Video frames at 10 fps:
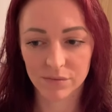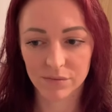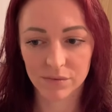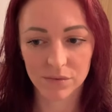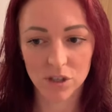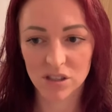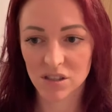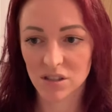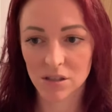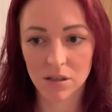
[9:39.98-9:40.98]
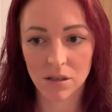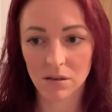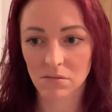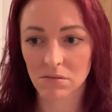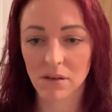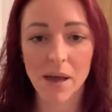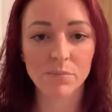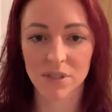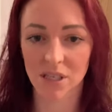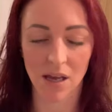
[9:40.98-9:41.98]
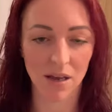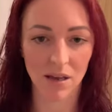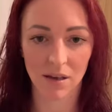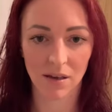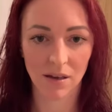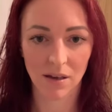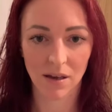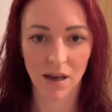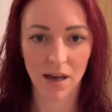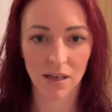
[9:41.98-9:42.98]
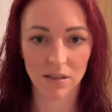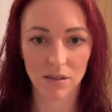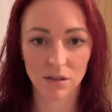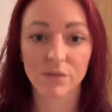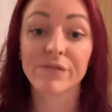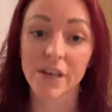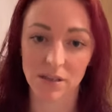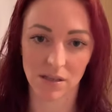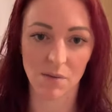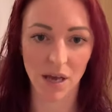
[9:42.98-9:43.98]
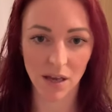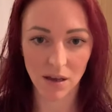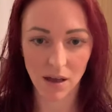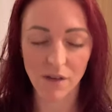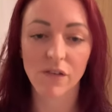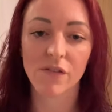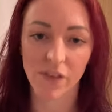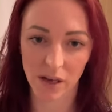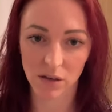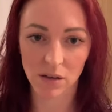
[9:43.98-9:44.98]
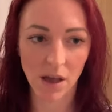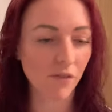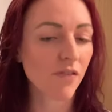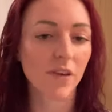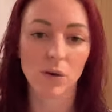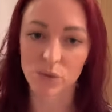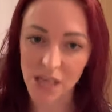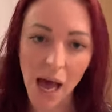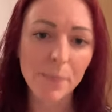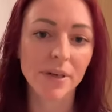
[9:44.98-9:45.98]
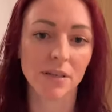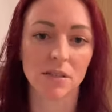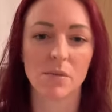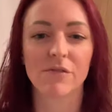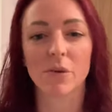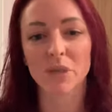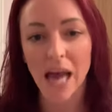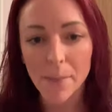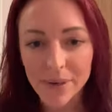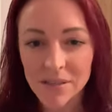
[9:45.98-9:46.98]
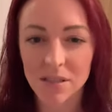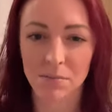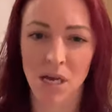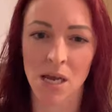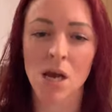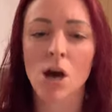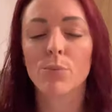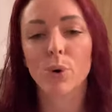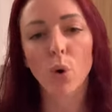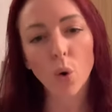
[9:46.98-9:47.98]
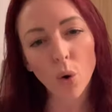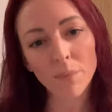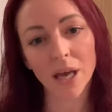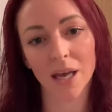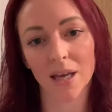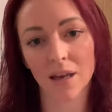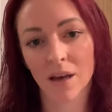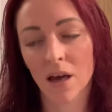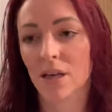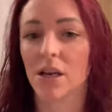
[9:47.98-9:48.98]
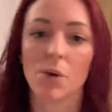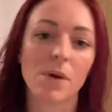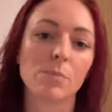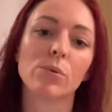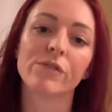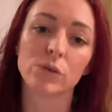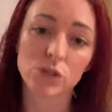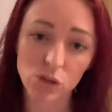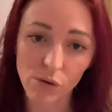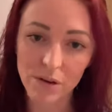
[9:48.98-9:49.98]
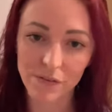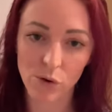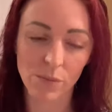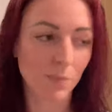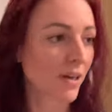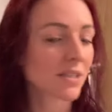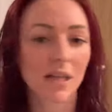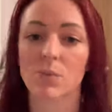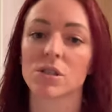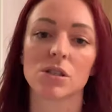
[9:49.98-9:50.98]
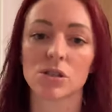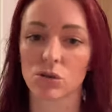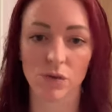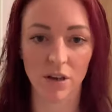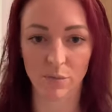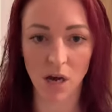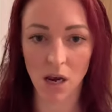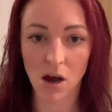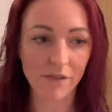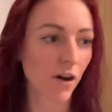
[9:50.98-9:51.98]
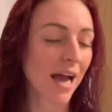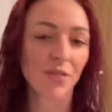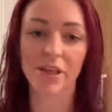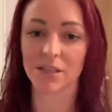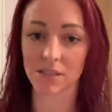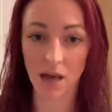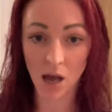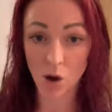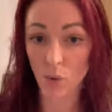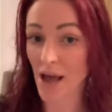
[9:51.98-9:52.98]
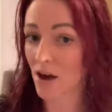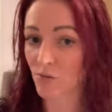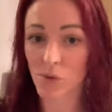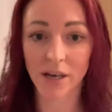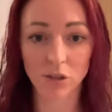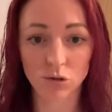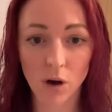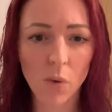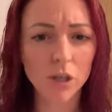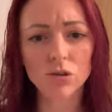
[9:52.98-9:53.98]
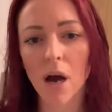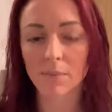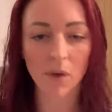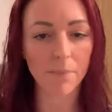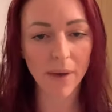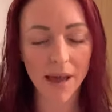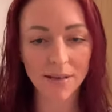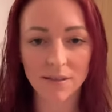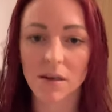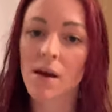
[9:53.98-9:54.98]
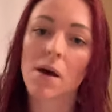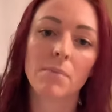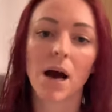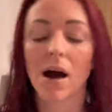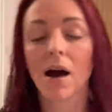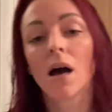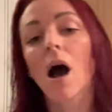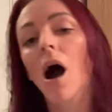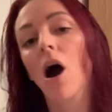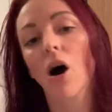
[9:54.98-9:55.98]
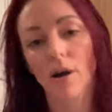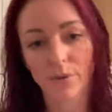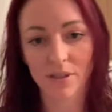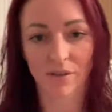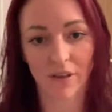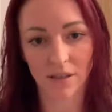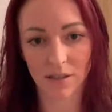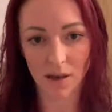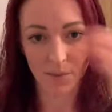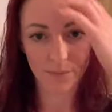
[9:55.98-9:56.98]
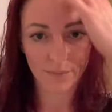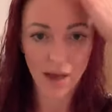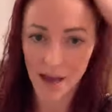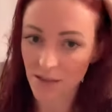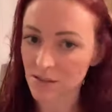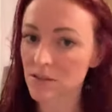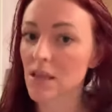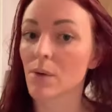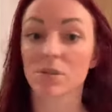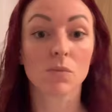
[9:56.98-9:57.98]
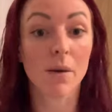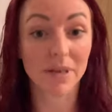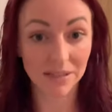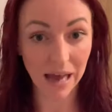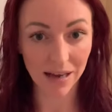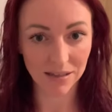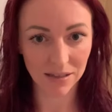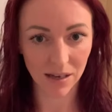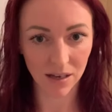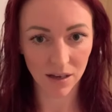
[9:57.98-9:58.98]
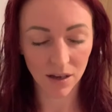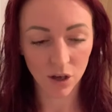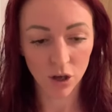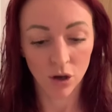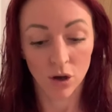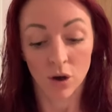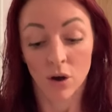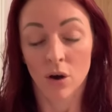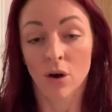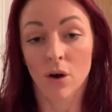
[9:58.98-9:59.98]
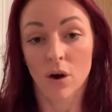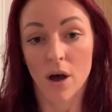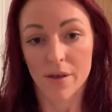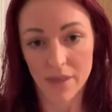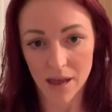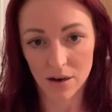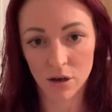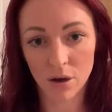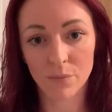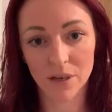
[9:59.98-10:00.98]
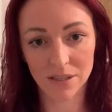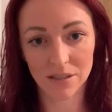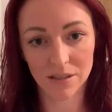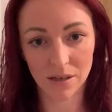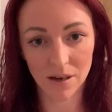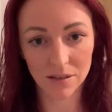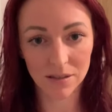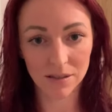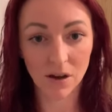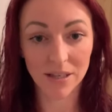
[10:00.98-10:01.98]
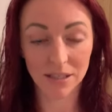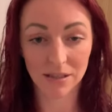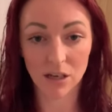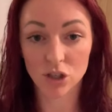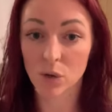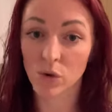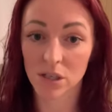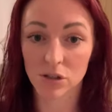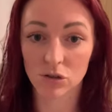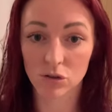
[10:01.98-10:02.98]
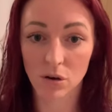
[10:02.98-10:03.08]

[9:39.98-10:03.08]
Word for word: just empty and victimy everything everything was happening to me everything would happen to me poor me you know people would feel sorry for me because that was the story of my life i had things that were out of my control i tried my best but i was the victim and that was my mentality and then my sister decided that she wanted to try